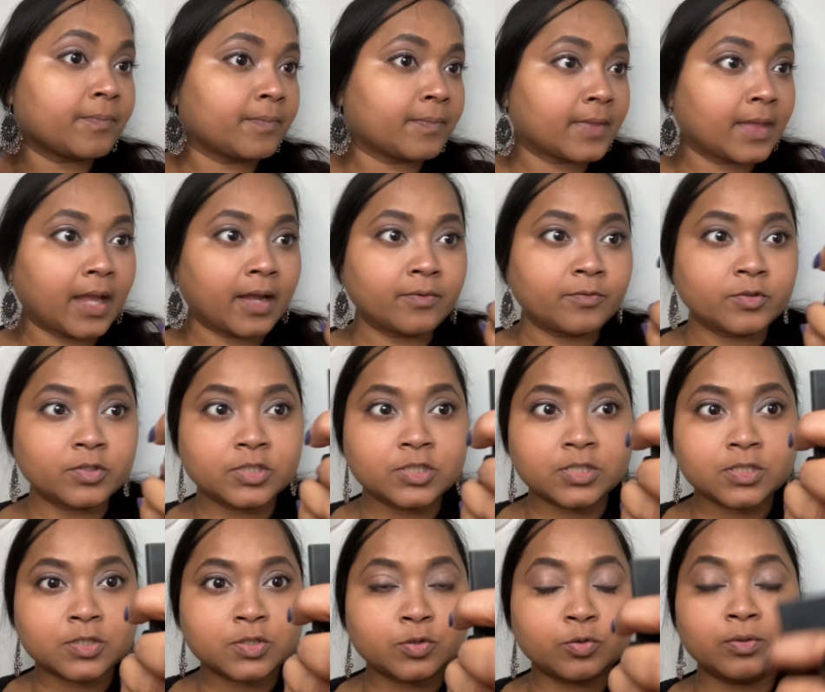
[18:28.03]
I would
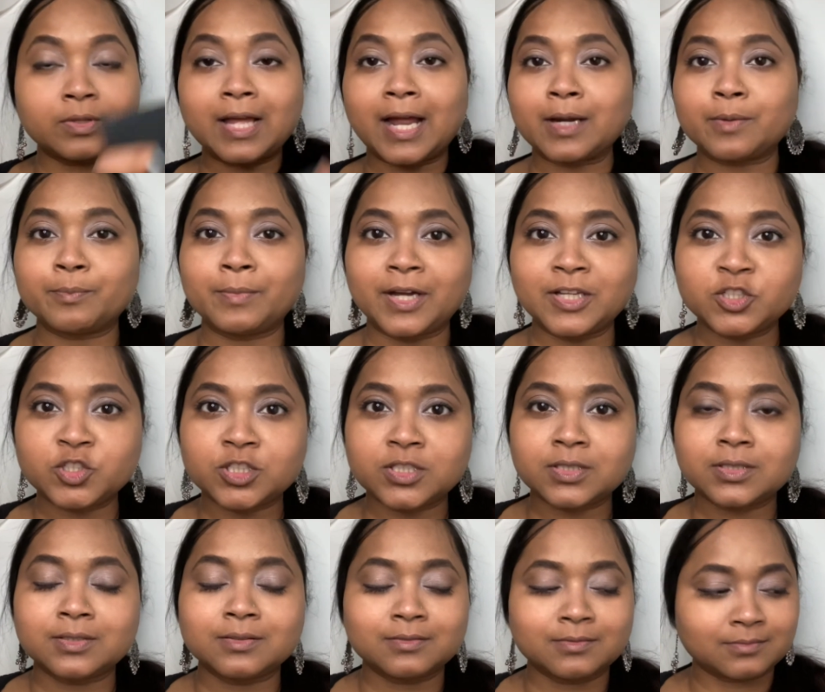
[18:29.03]
just do that
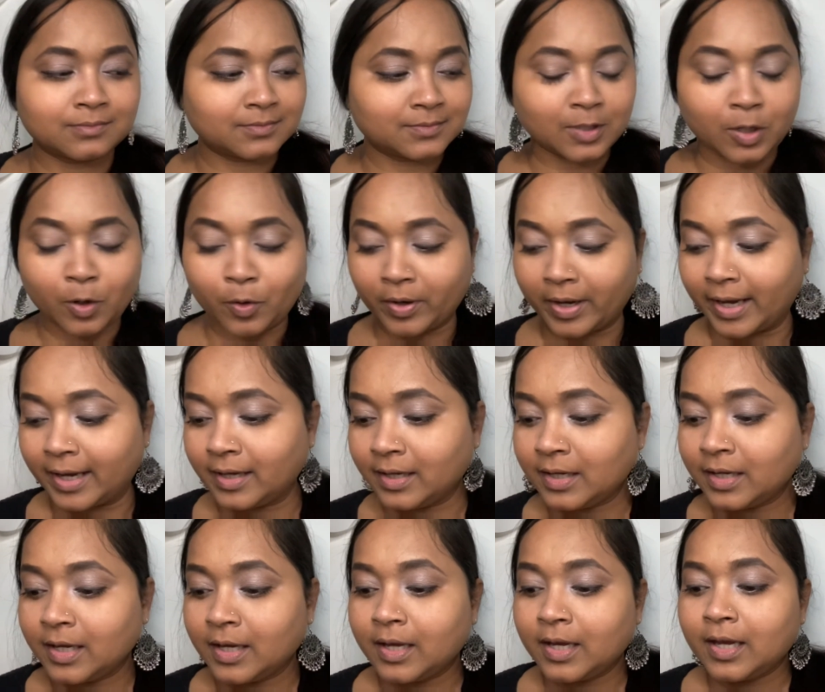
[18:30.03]
much. Okay,
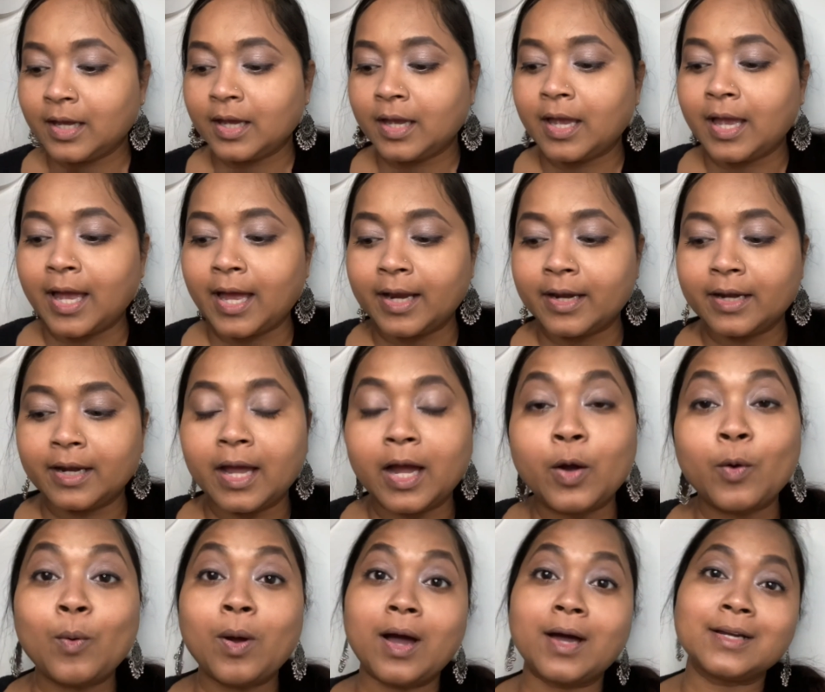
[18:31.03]
and
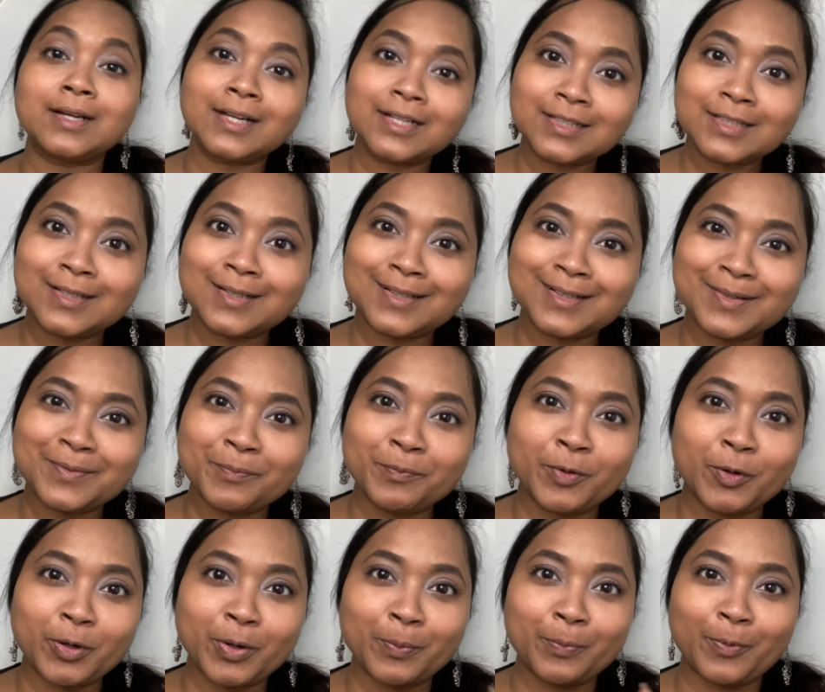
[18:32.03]
now another
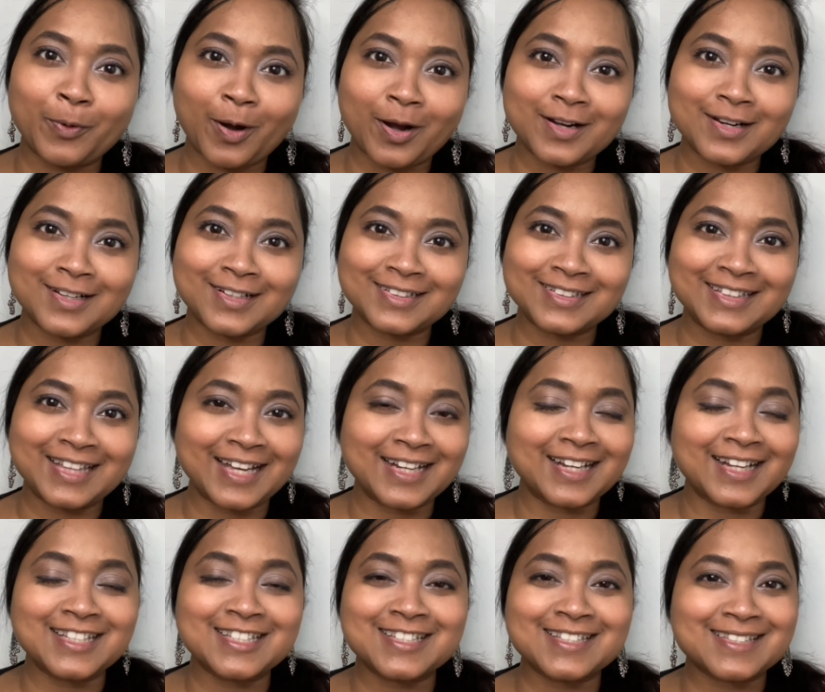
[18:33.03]
beauty product that
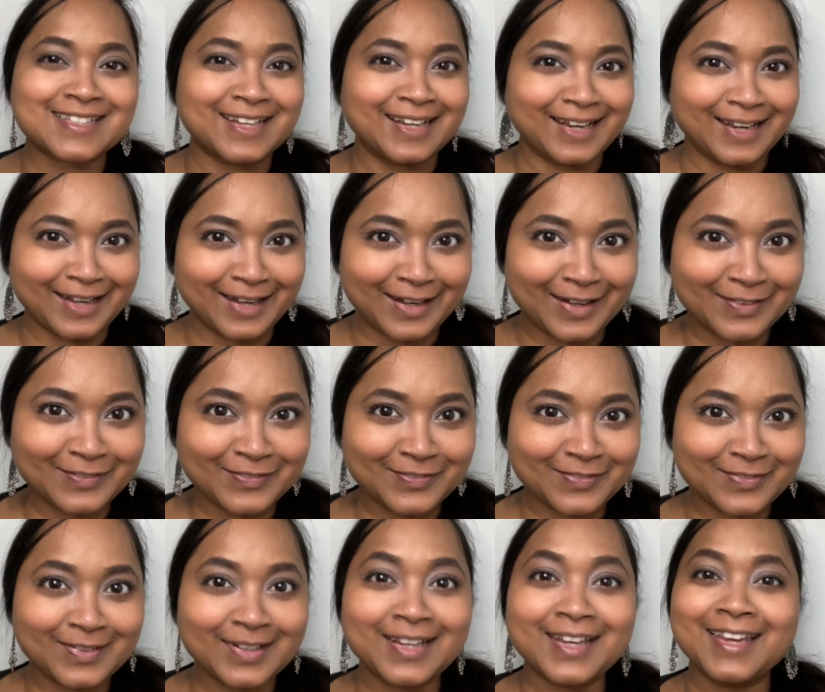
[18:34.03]
I just love,
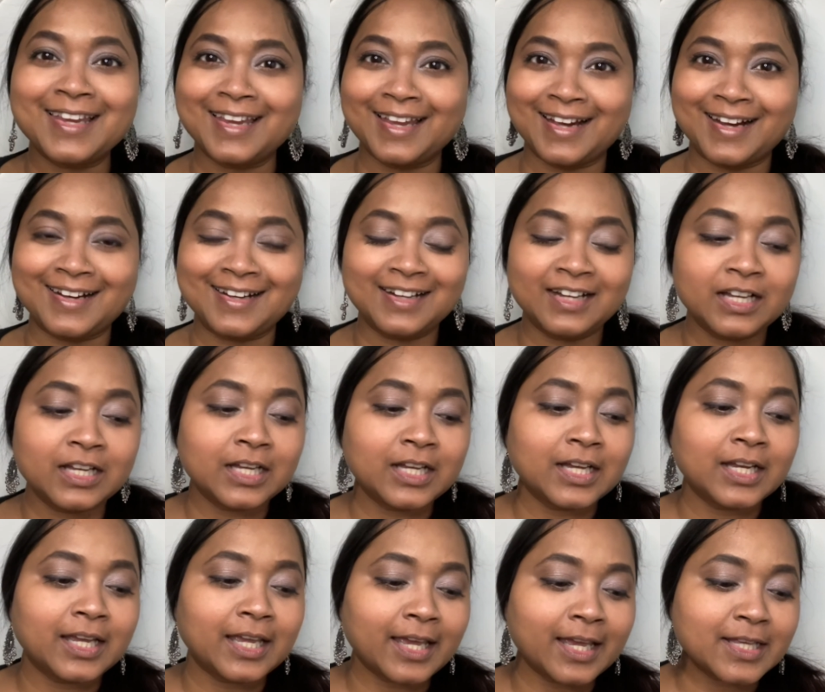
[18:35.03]

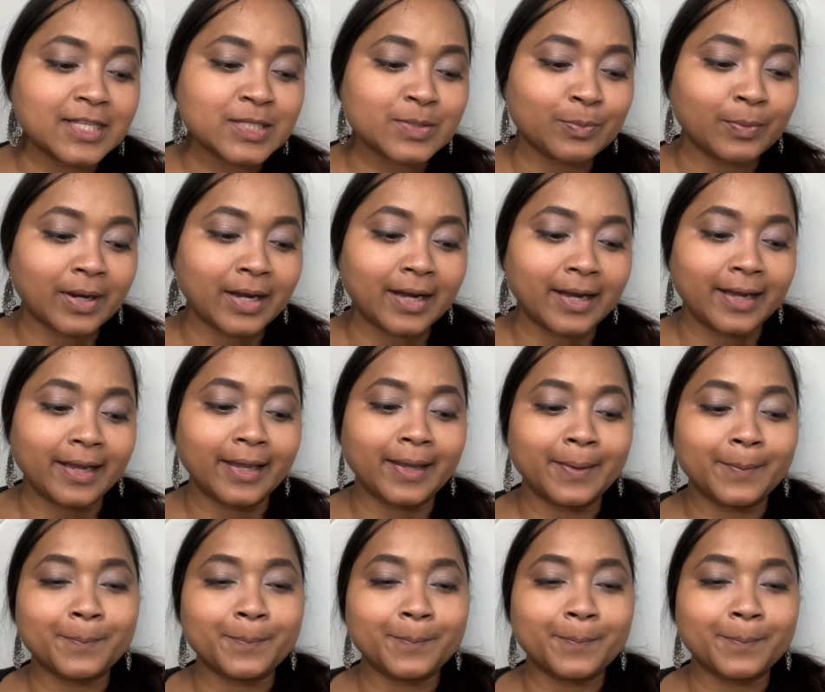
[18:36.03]
is my